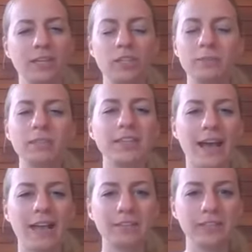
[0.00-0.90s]
In terms of
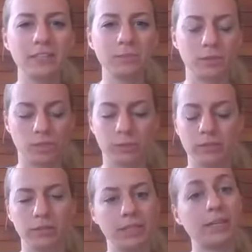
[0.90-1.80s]
calories, which is
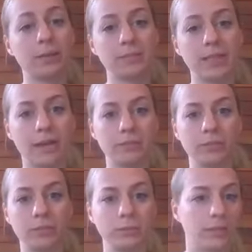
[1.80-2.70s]
what it really comes down
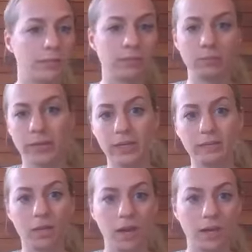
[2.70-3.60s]
to with
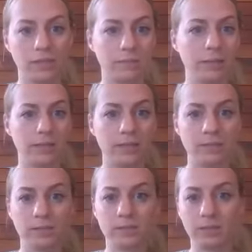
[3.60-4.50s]
weight loss,
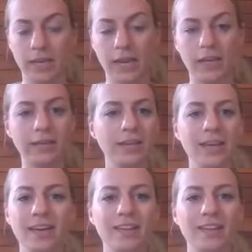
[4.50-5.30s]
maintenance, gain,